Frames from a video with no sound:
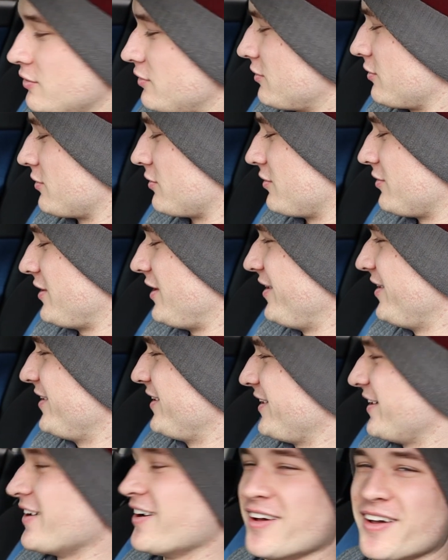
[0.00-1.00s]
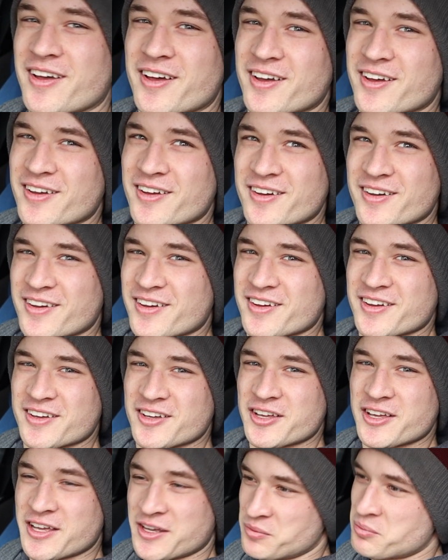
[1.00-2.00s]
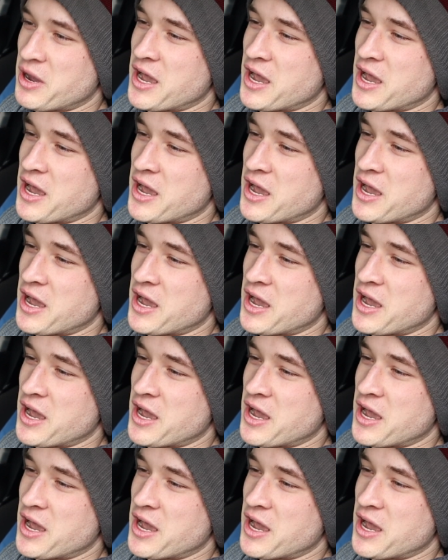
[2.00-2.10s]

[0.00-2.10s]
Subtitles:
basically all yourself, and